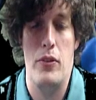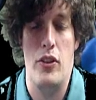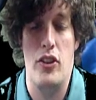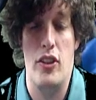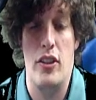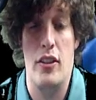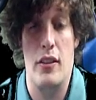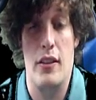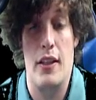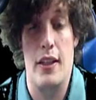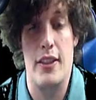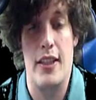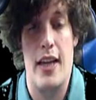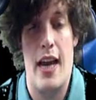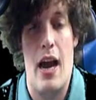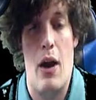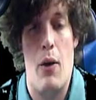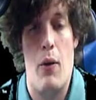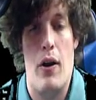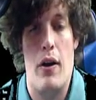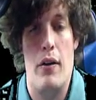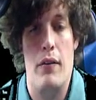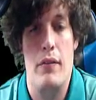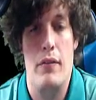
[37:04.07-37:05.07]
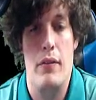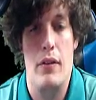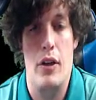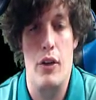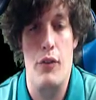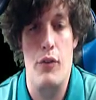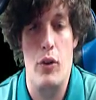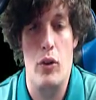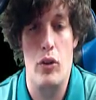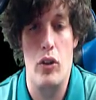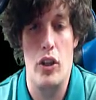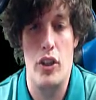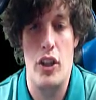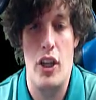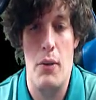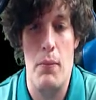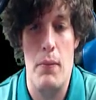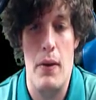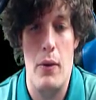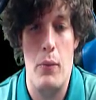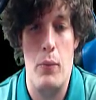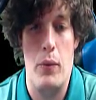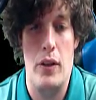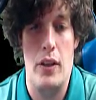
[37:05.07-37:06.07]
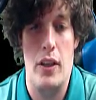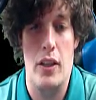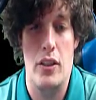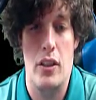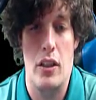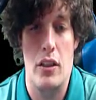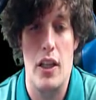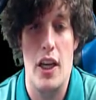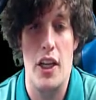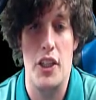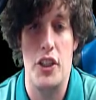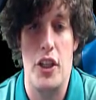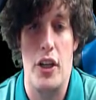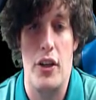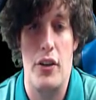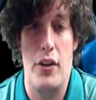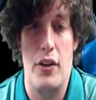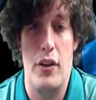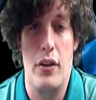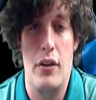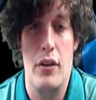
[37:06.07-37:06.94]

to the tower. If you're lucky, you might witness a legend.